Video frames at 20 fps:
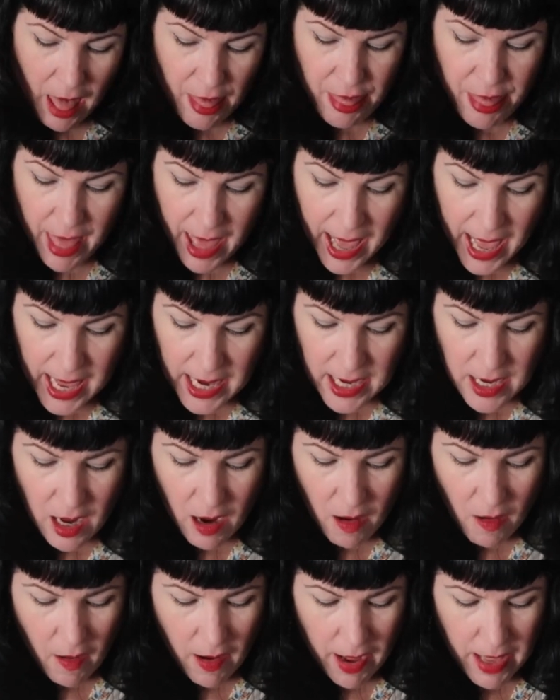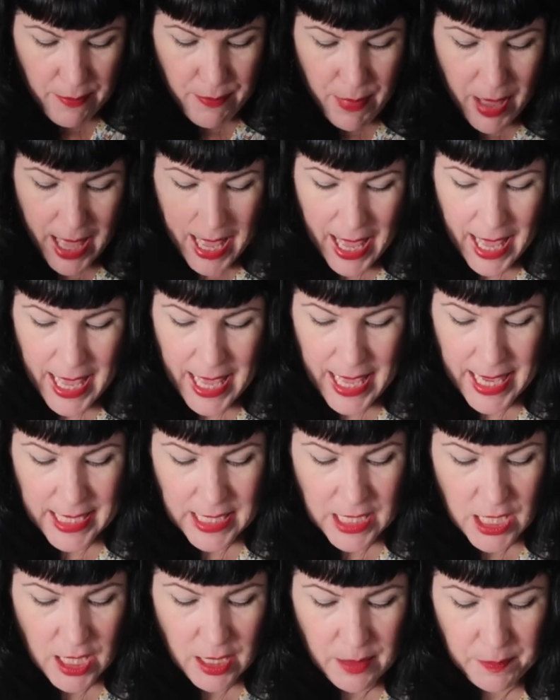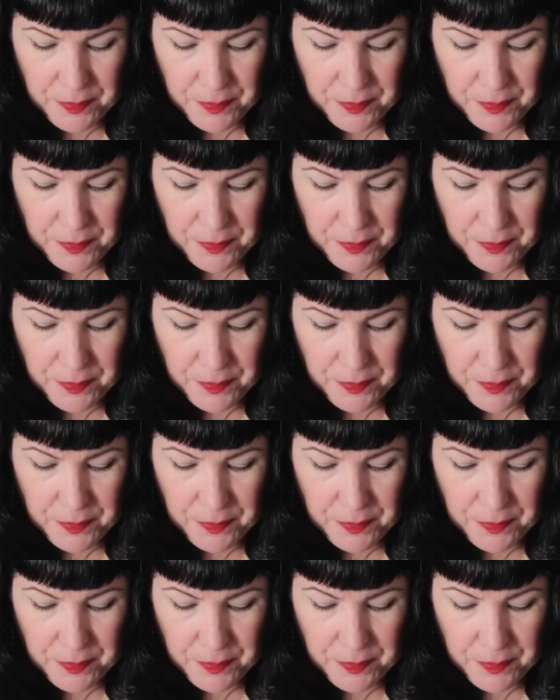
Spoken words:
Then I made